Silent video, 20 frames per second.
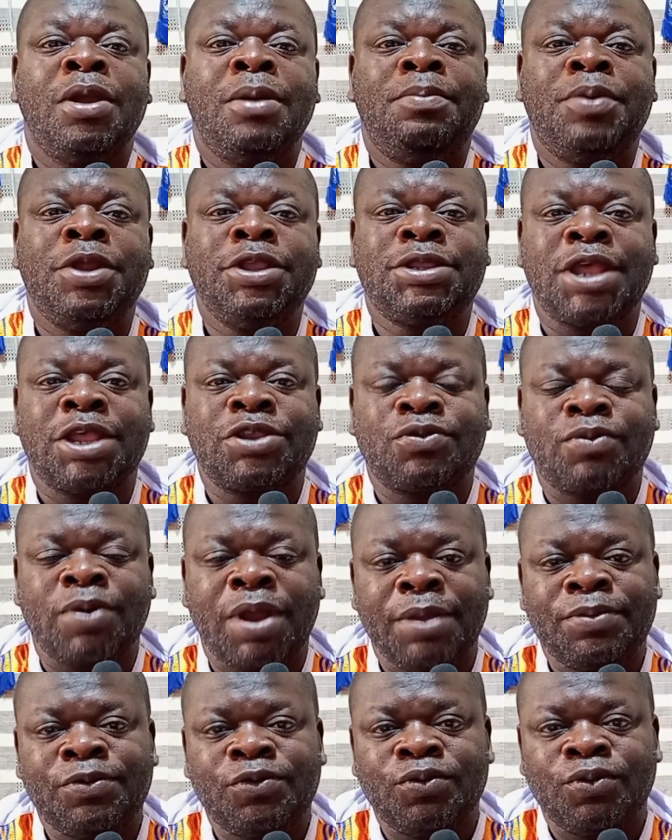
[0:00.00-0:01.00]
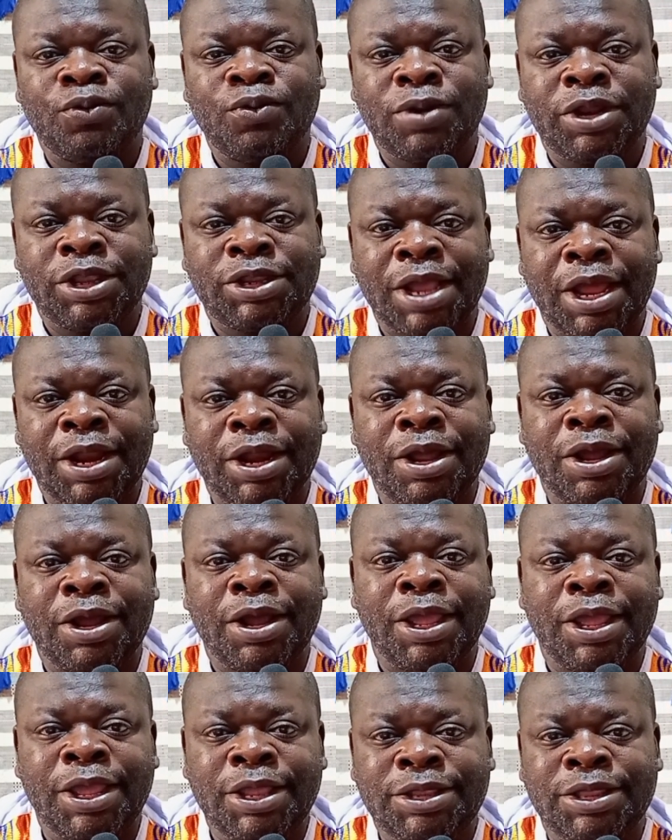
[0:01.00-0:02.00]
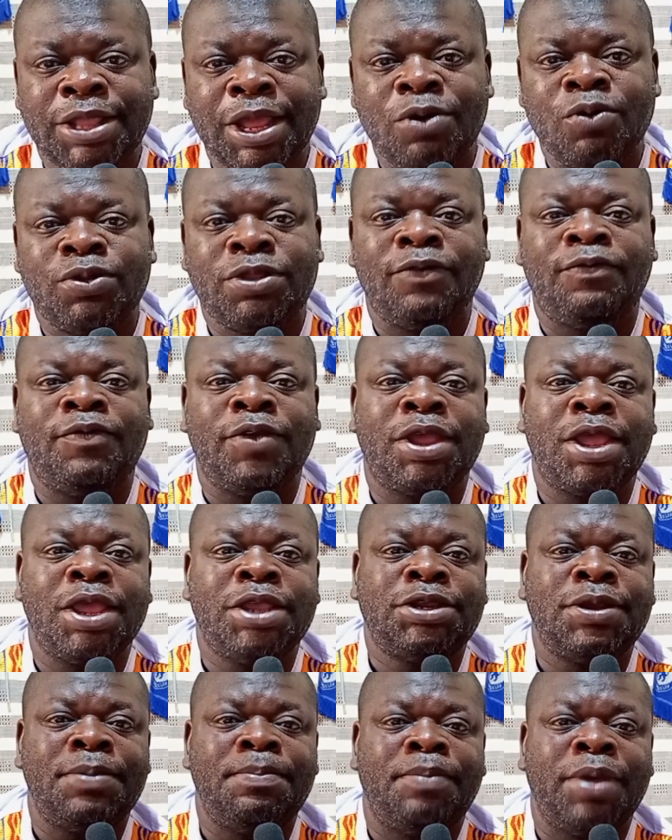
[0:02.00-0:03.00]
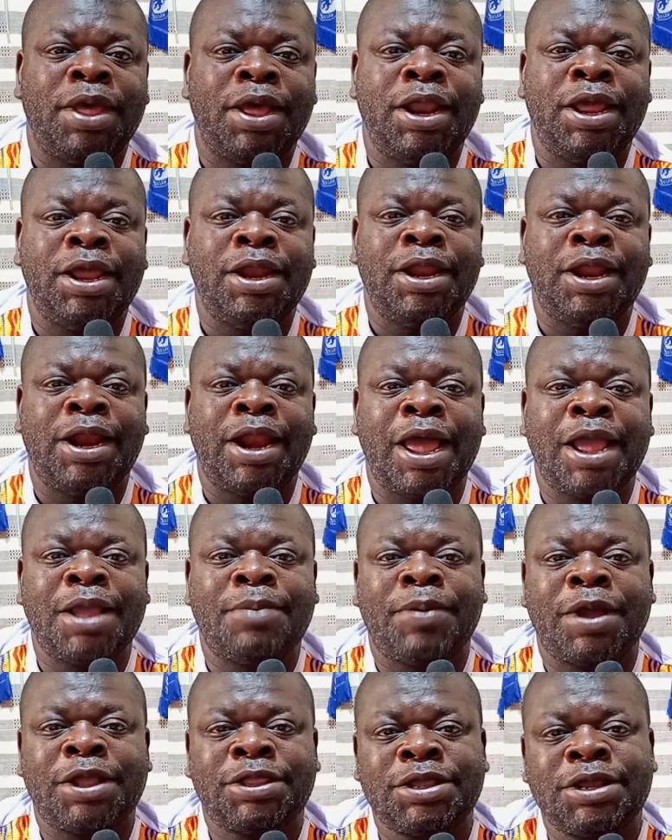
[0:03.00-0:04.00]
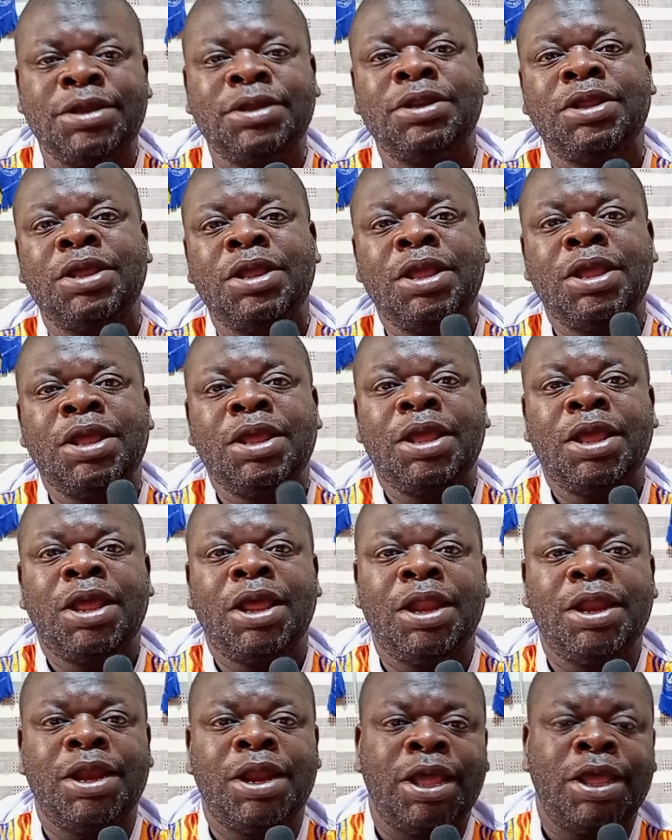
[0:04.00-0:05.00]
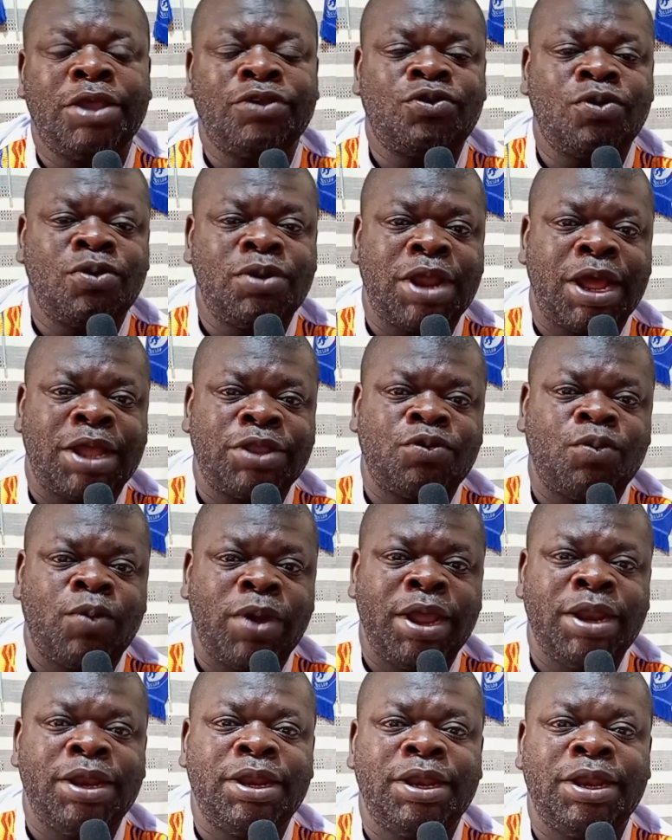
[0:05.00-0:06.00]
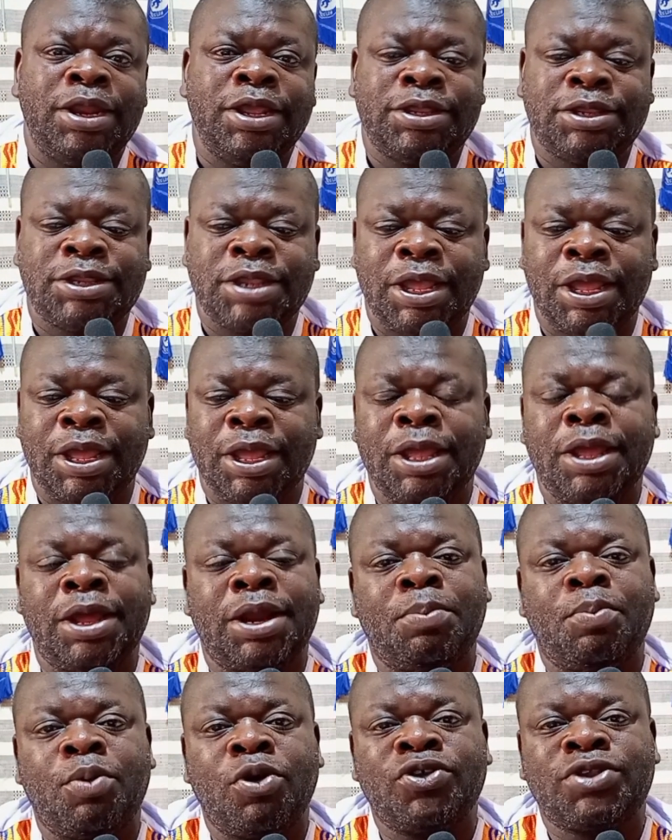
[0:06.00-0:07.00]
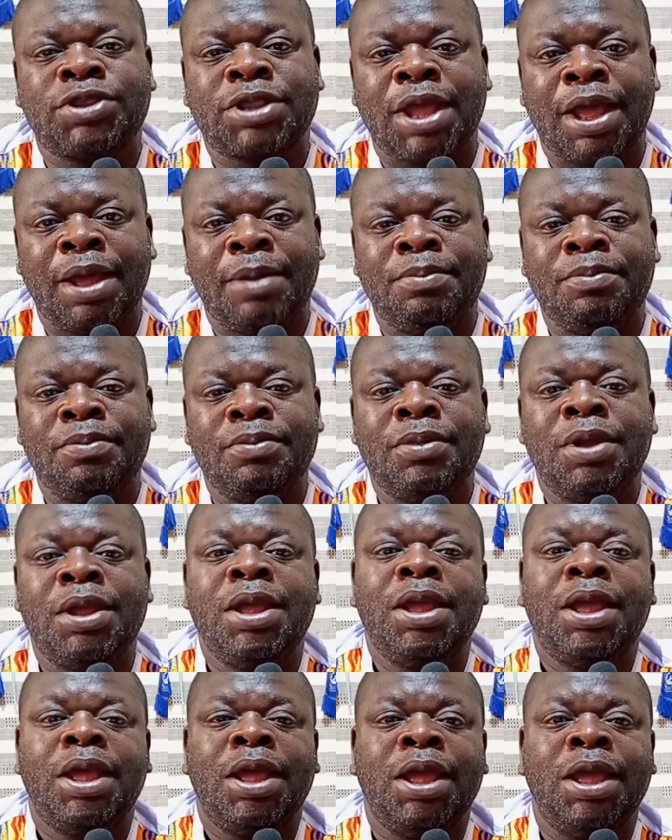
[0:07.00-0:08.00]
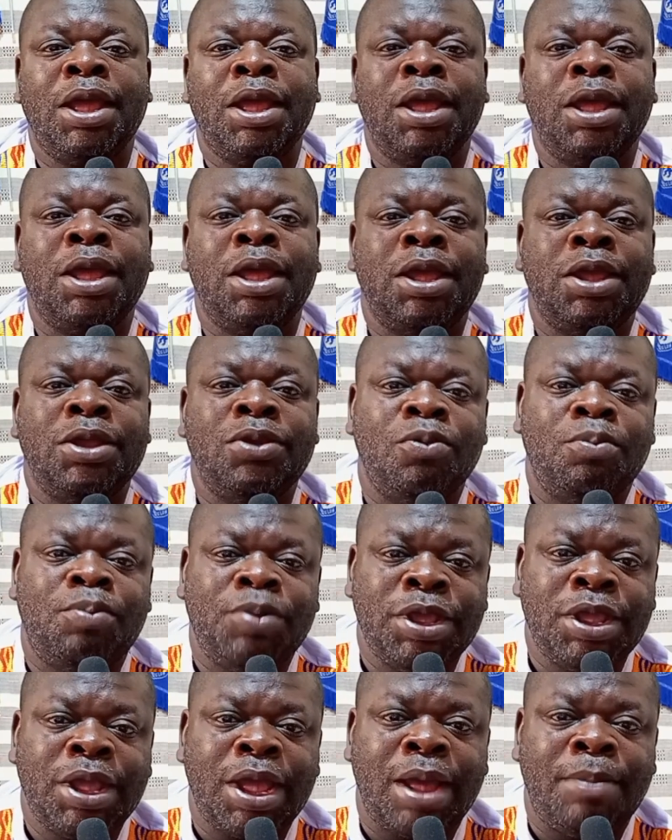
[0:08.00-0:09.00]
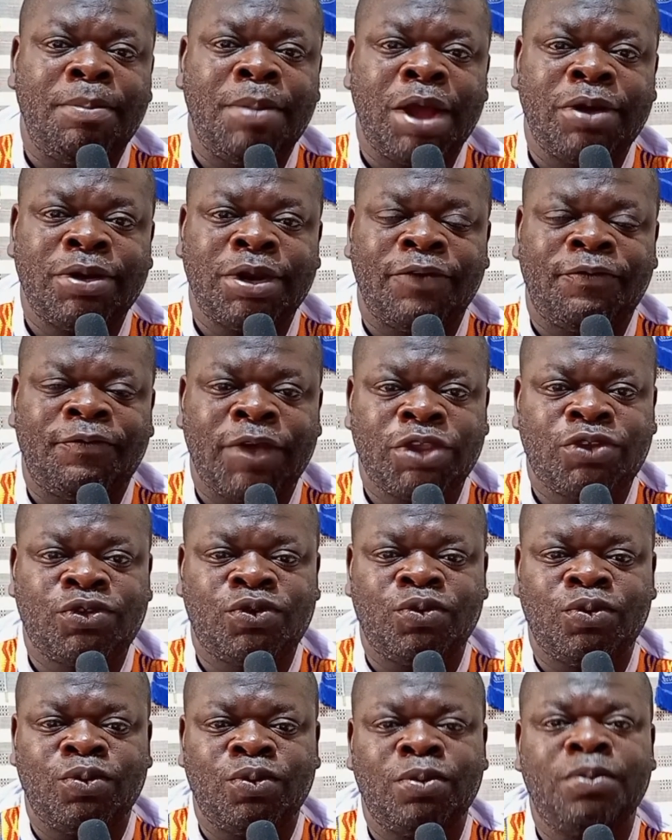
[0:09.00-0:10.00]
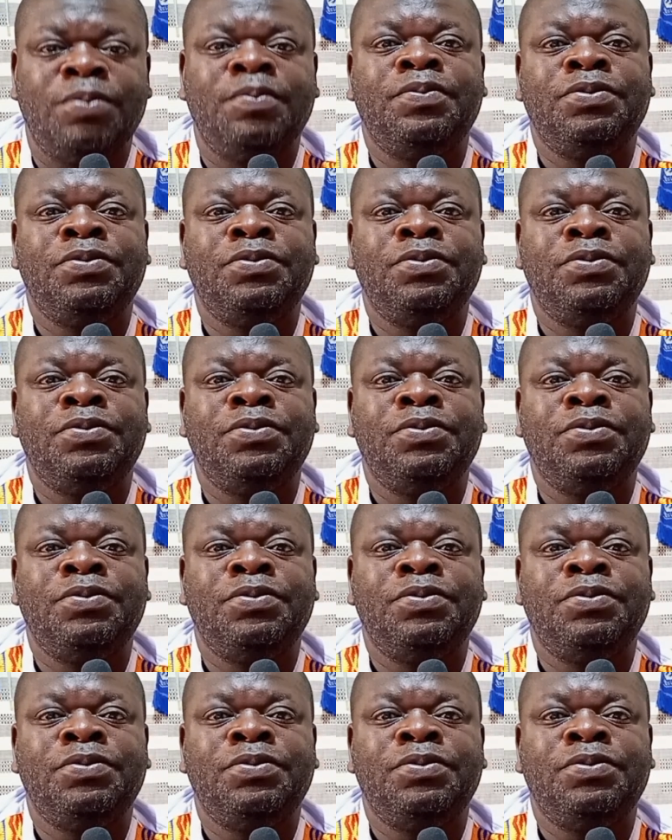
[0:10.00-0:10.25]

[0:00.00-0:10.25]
please subscribe to the channel, hit the notification bell and the like button, and so that when these reports come, you'll be among the first to